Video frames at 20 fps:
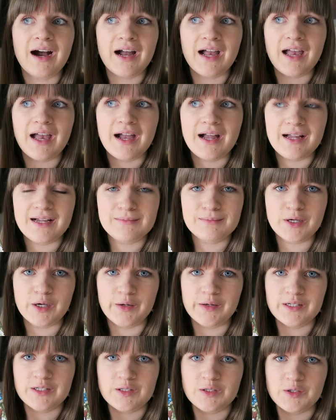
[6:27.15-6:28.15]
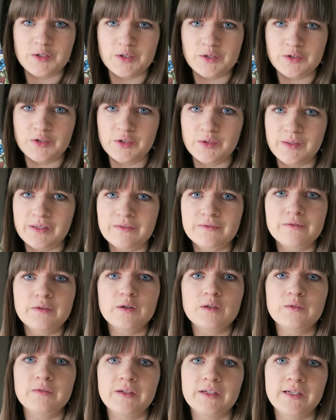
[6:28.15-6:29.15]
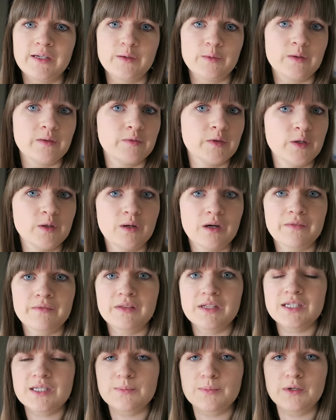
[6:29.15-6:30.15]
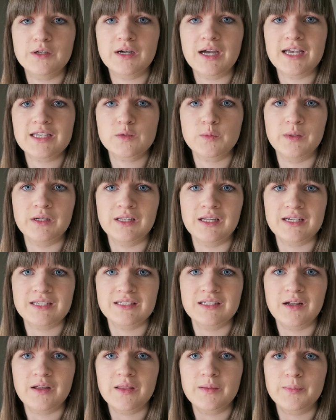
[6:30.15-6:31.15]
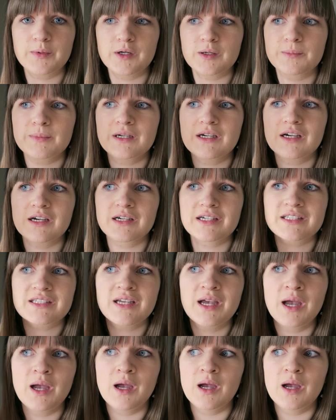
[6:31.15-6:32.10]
I am going to do a full video review of this book as well as another book, because